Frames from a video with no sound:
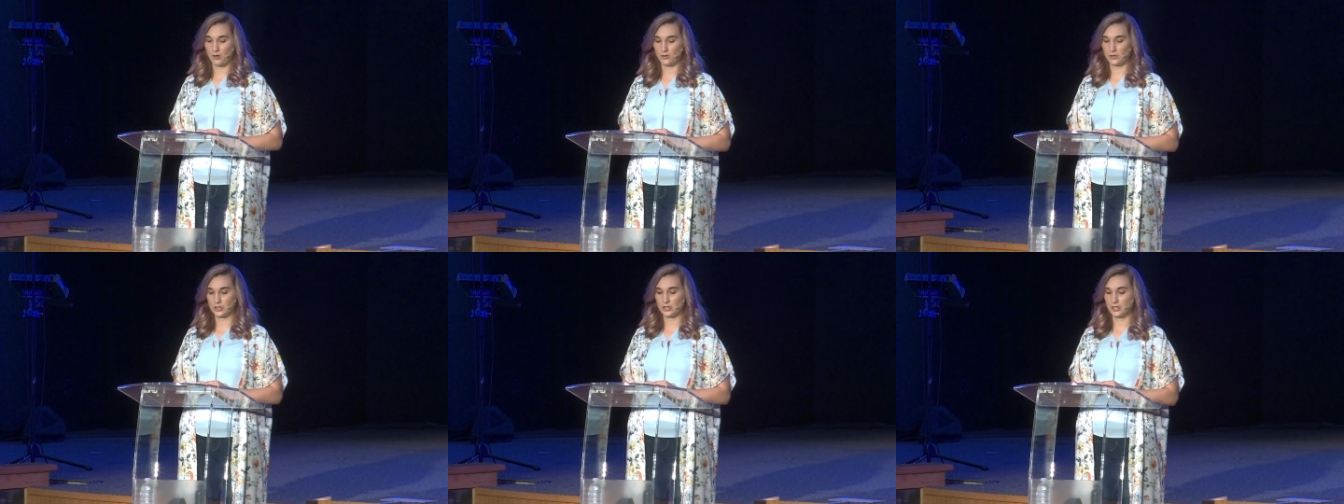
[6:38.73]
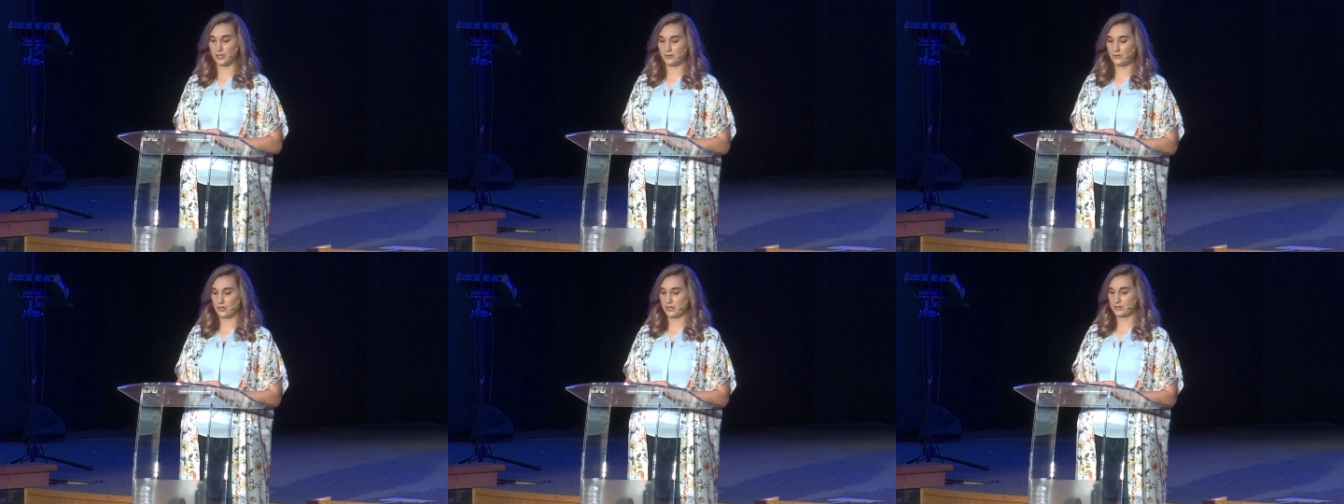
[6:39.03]
all the
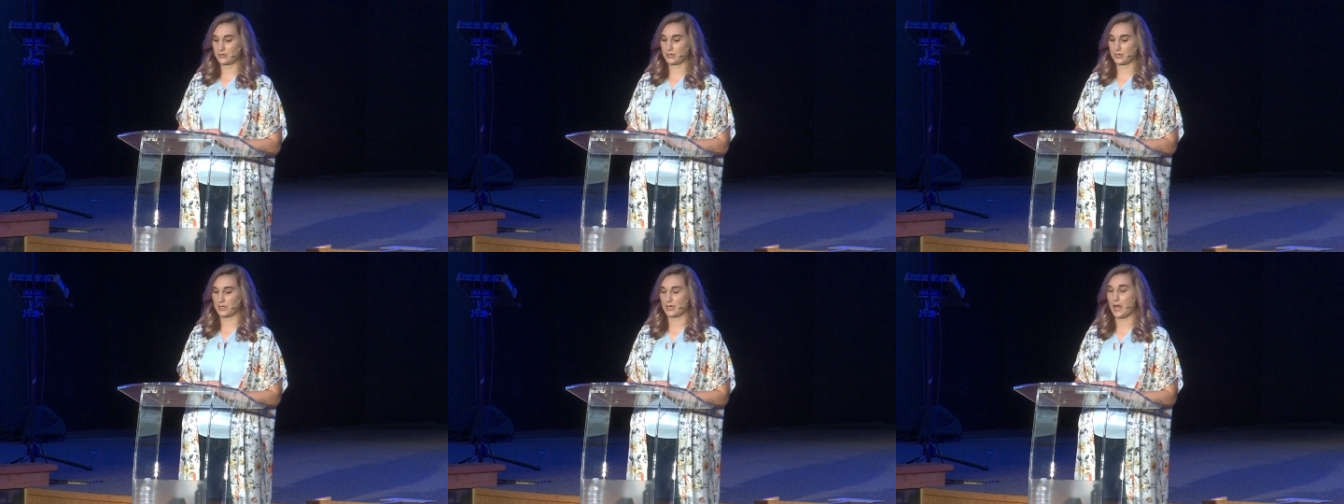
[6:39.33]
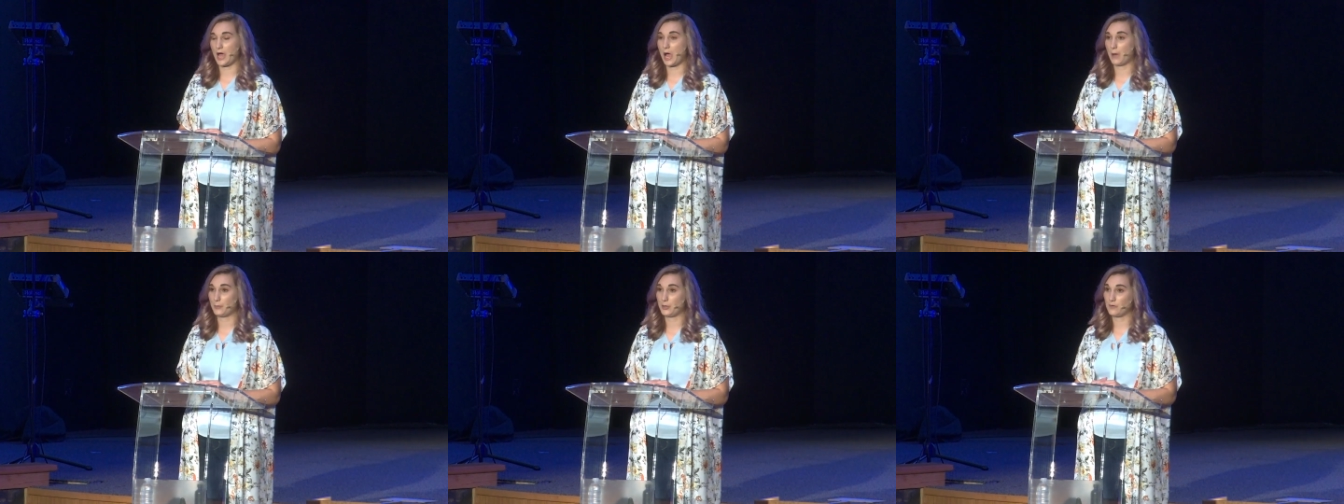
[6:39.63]
good things that
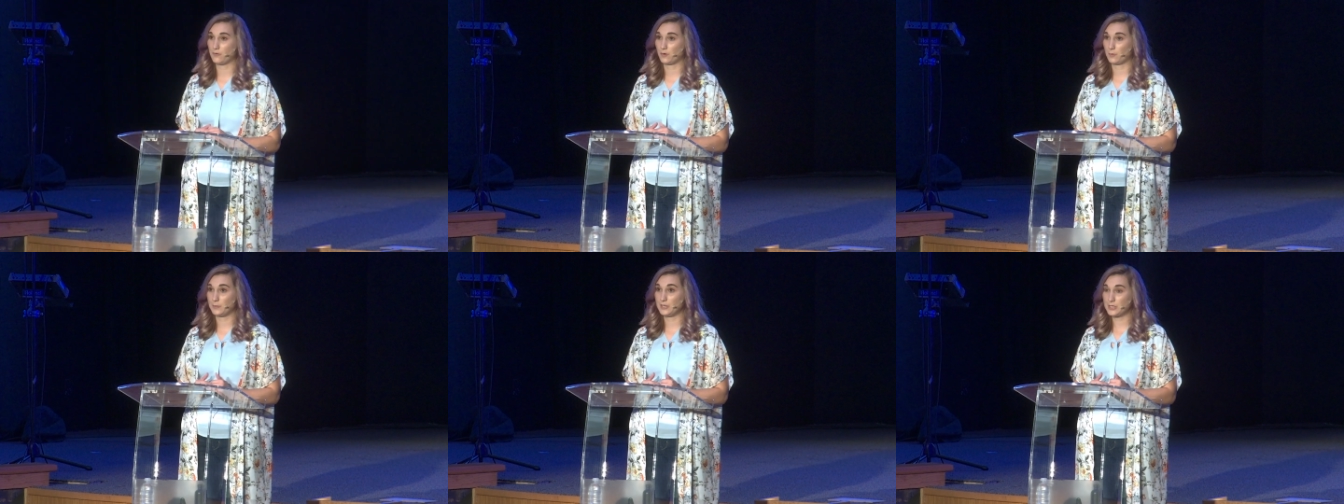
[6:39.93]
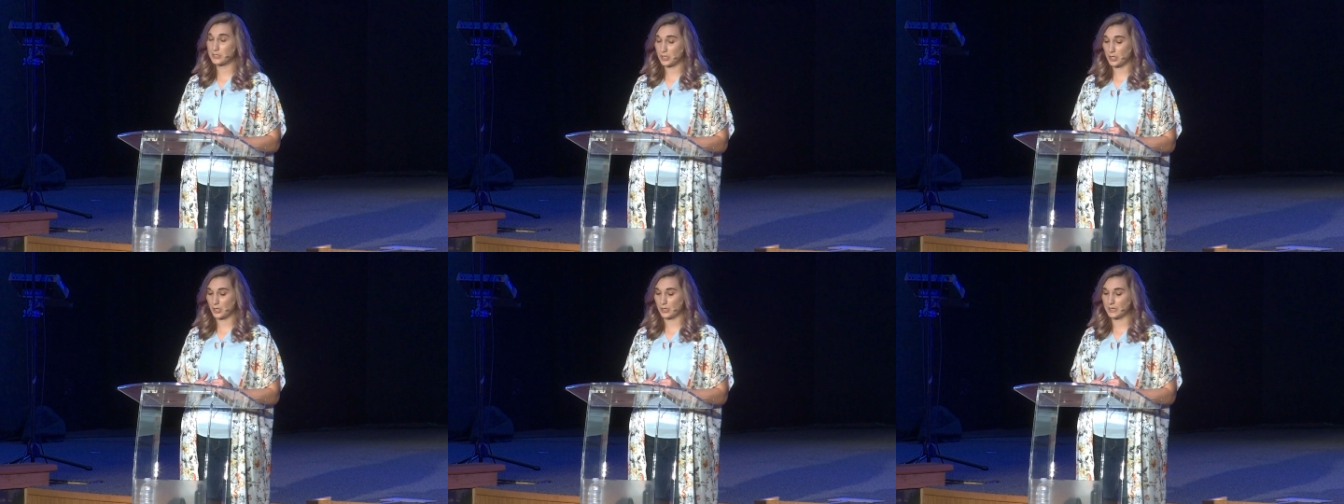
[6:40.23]
can happen from
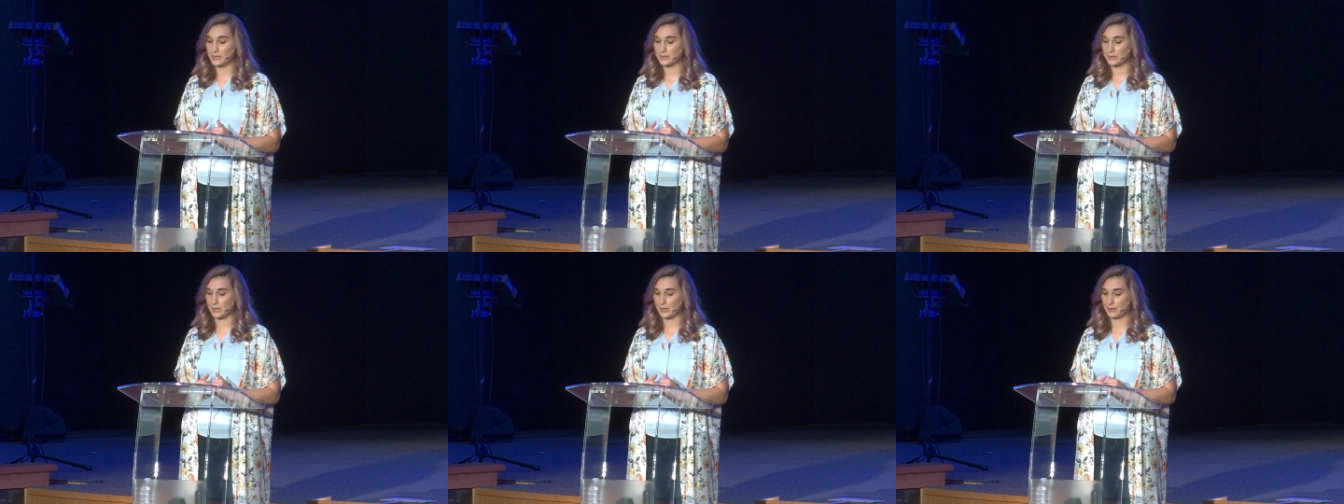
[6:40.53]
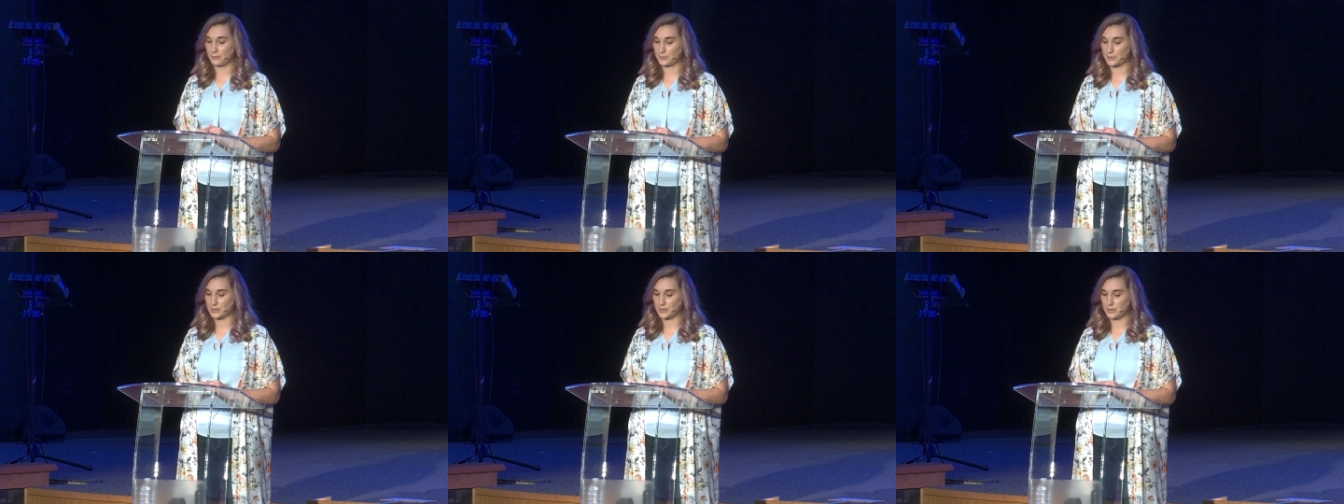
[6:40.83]
these current
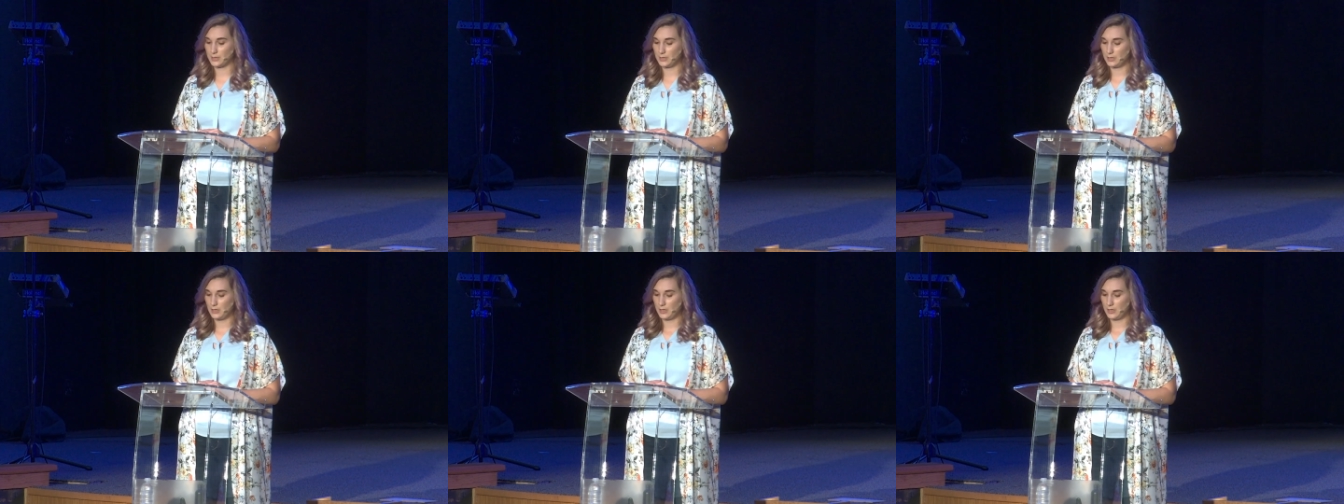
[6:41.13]
times